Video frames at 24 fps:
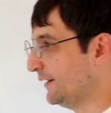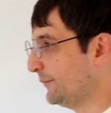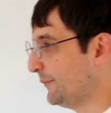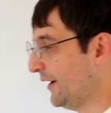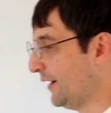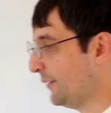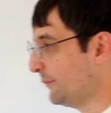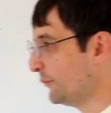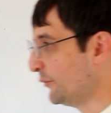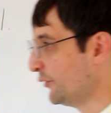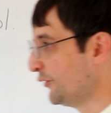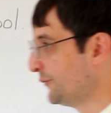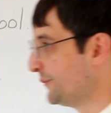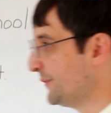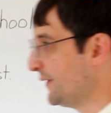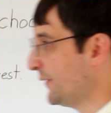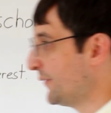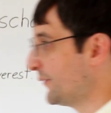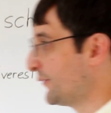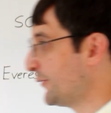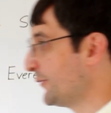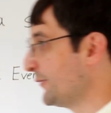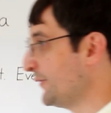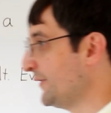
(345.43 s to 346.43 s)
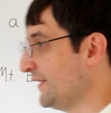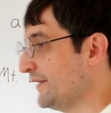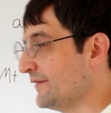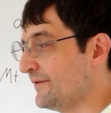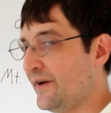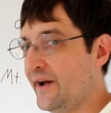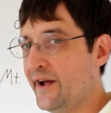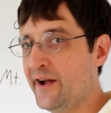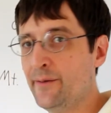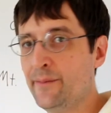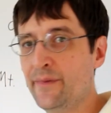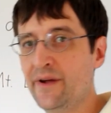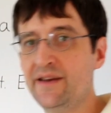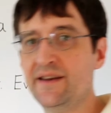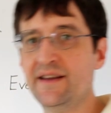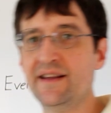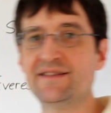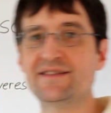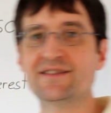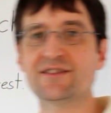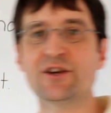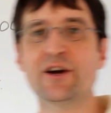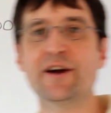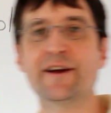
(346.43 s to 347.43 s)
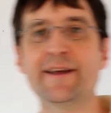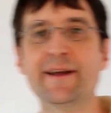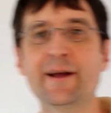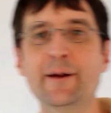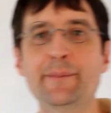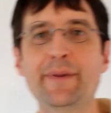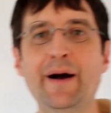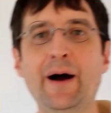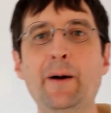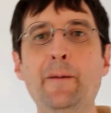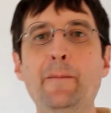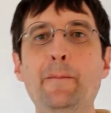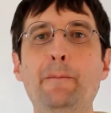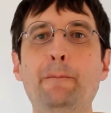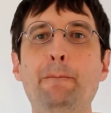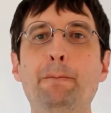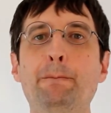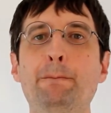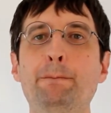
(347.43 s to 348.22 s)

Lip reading: about movement through the environment, it's talking about